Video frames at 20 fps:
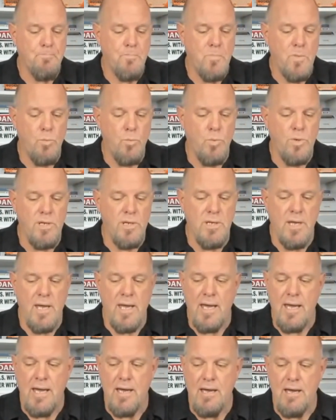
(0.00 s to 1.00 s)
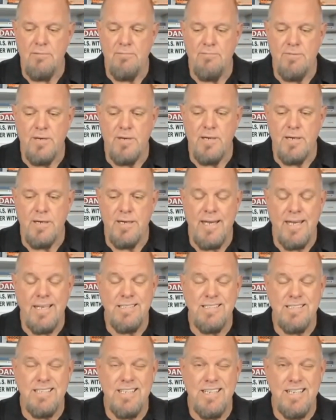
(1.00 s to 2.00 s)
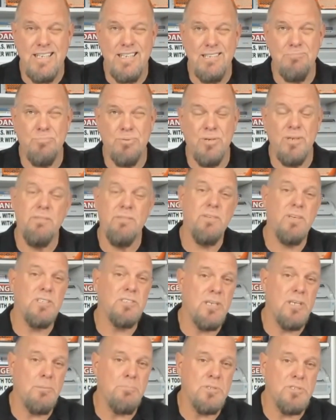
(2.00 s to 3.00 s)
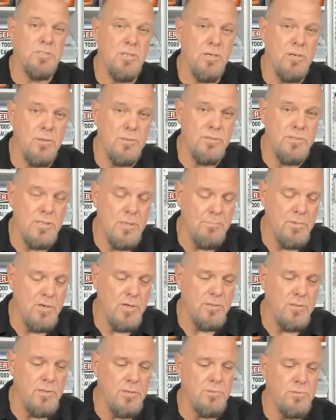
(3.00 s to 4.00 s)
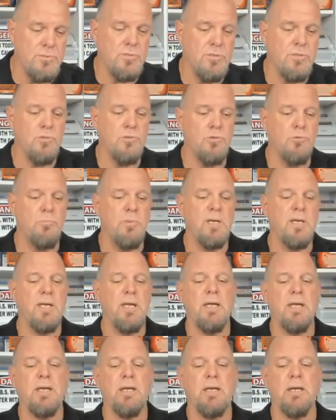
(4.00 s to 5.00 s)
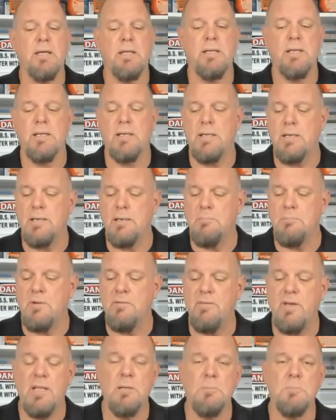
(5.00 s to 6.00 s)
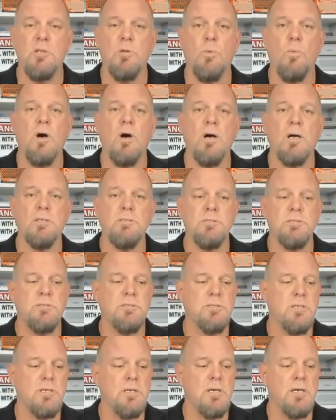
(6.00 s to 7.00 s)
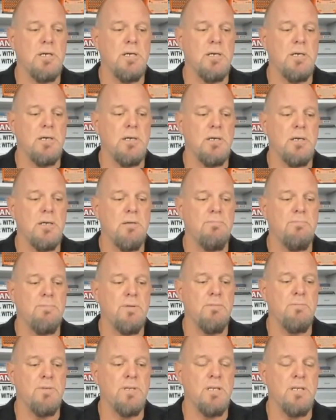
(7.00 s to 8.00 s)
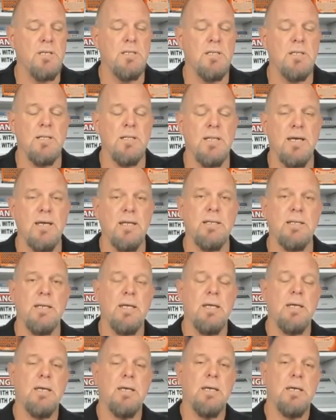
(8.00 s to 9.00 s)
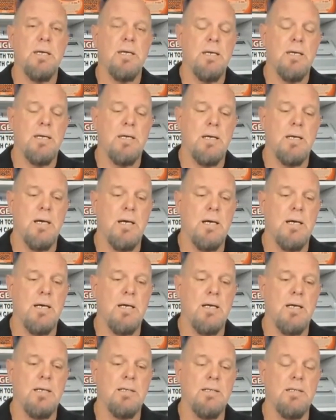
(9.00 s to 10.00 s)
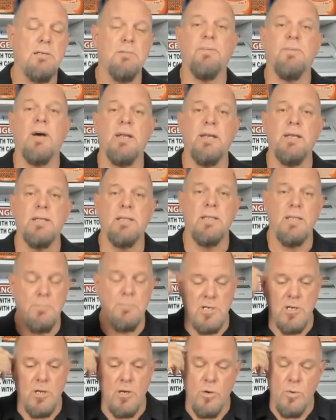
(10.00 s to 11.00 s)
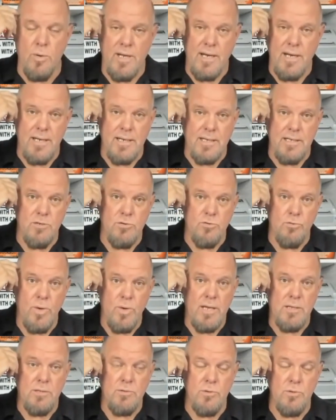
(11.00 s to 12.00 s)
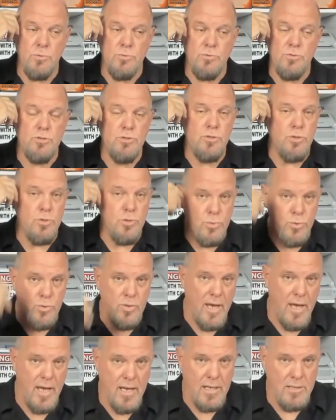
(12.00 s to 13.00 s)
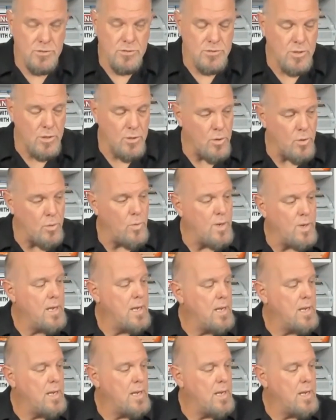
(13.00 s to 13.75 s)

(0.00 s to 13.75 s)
We have 18 previous episodes up on YouTube and available to watch. If you need to find it, let me know, and I can direct you to that. So